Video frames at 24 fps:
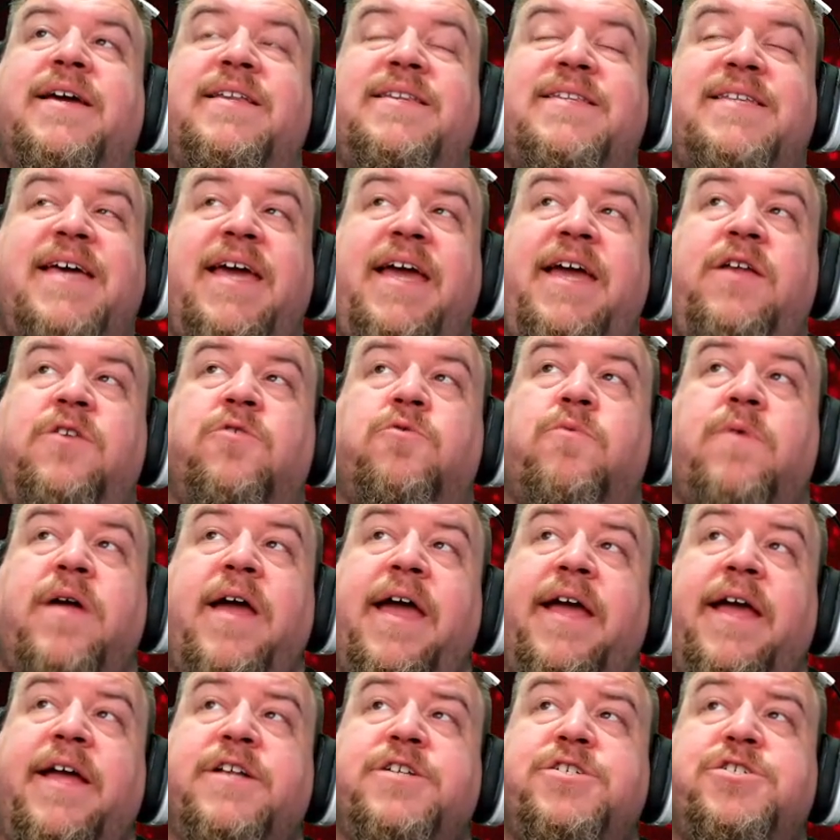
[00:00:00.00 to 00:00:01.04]
contained
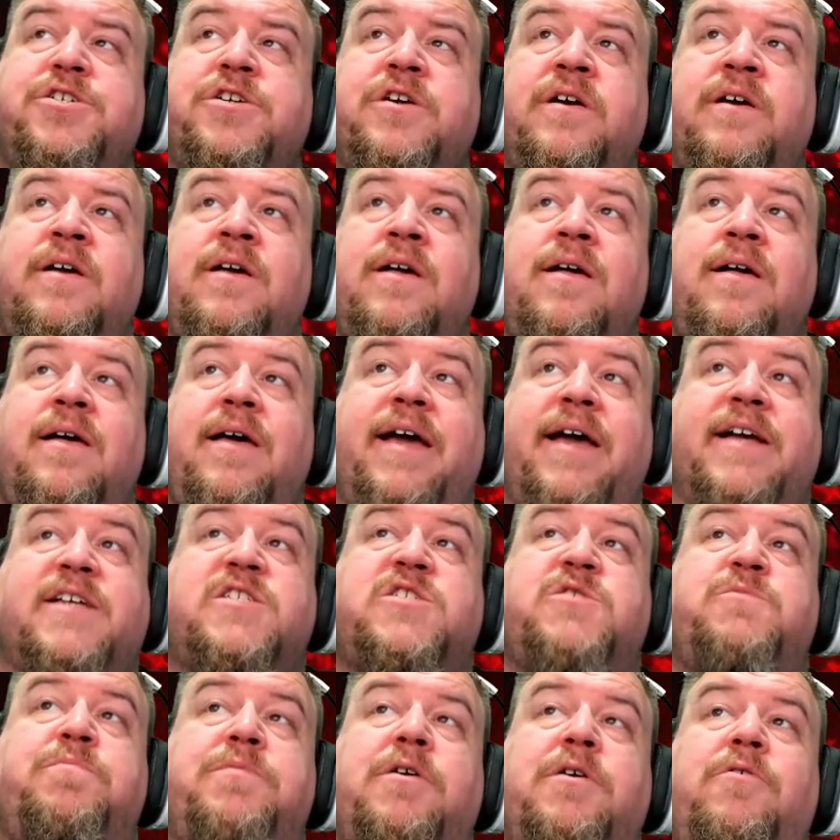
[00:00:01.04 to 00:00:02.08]
rage,
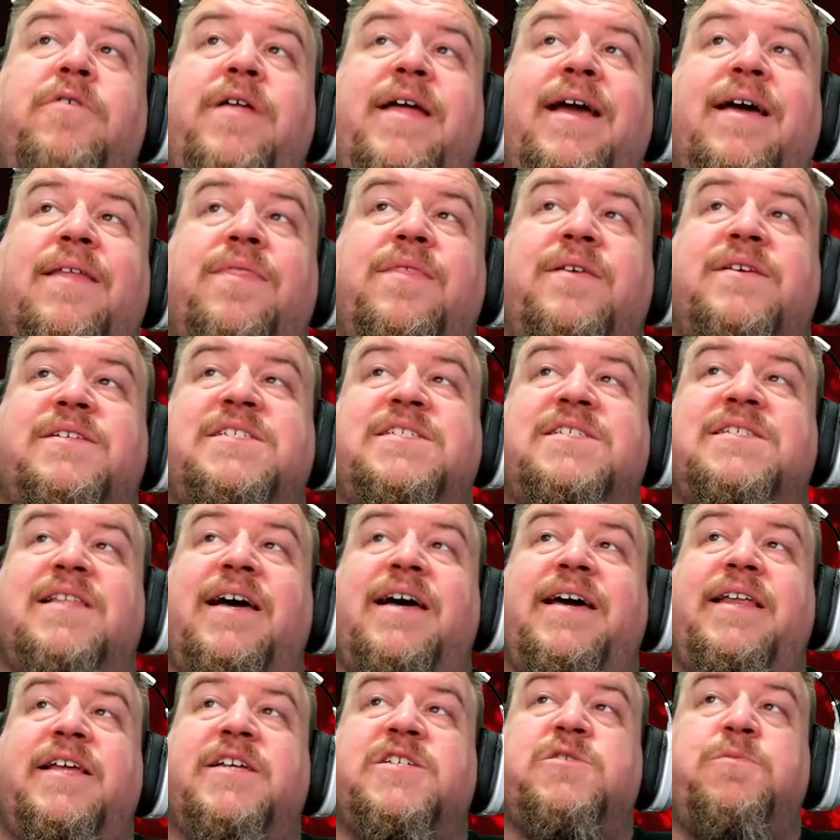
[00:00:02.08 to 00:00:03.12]
exploding at the
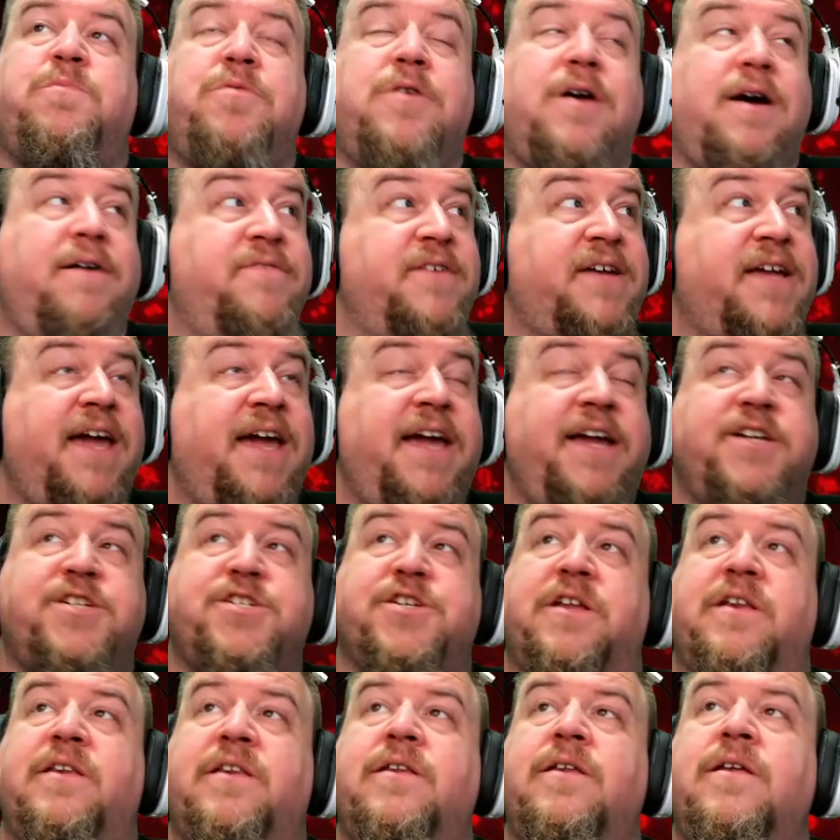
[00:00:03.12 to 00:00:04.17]
slightest
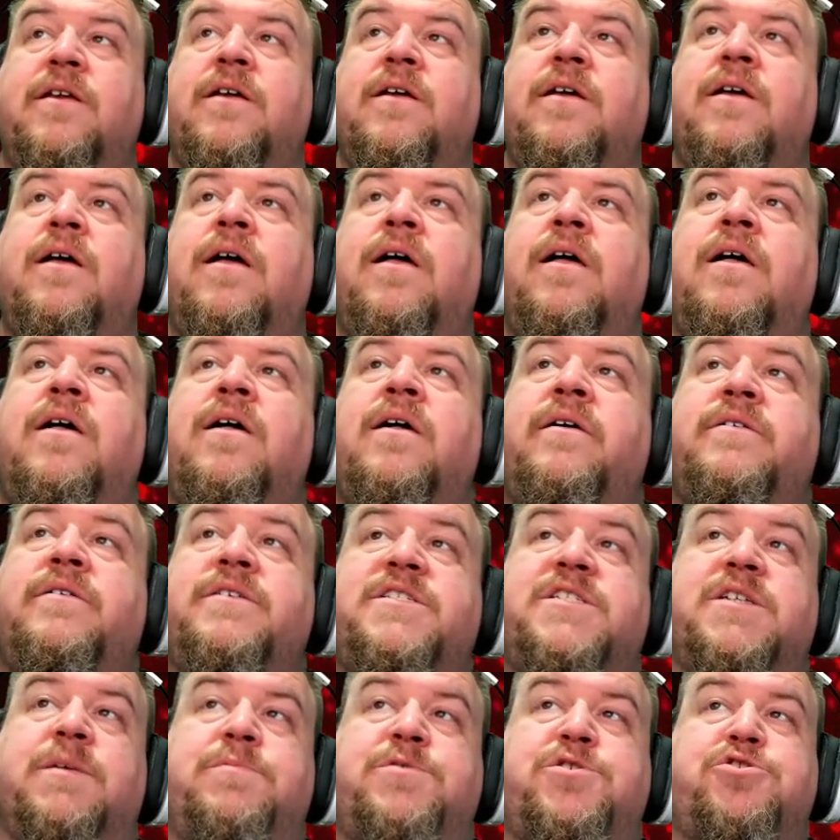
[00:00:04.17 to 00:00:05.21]
provocation.
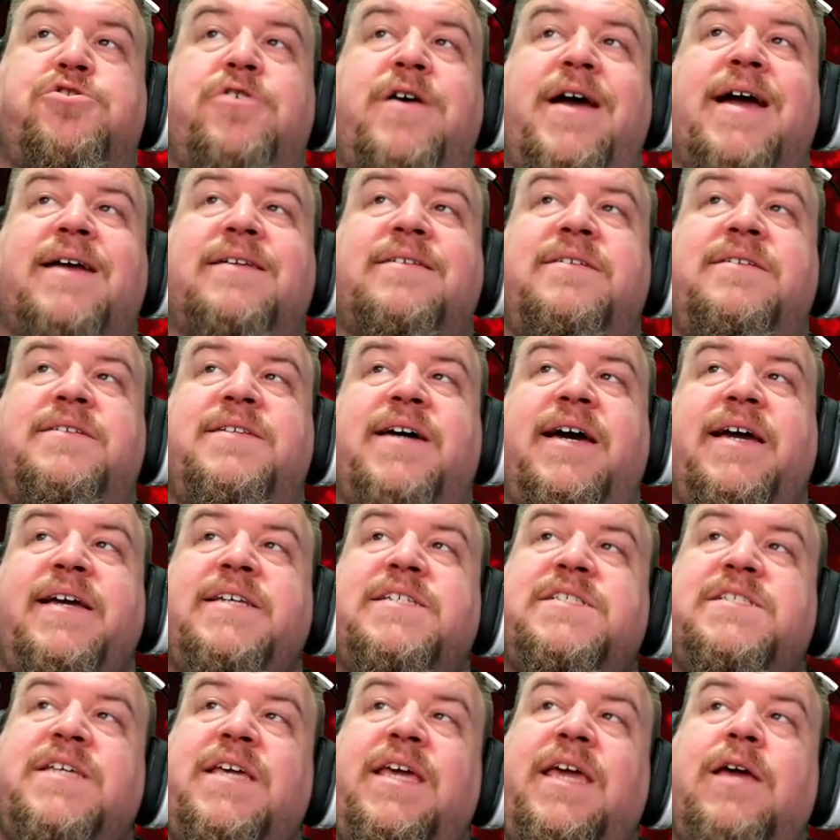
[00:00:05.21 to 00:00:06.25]
Subtract
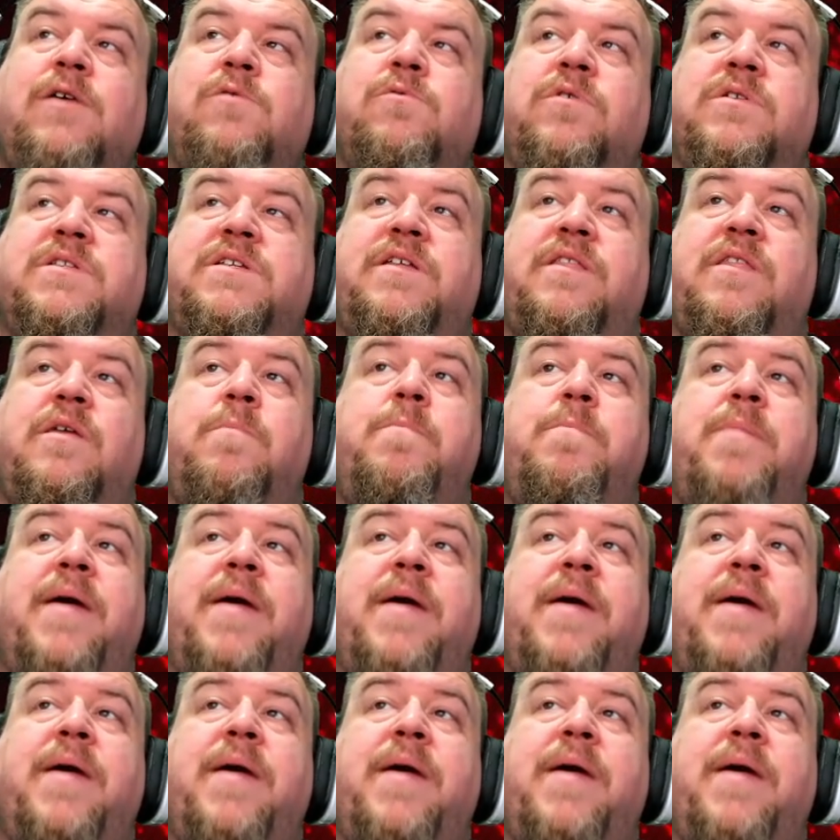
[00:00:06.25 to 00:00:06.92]
dice equal to the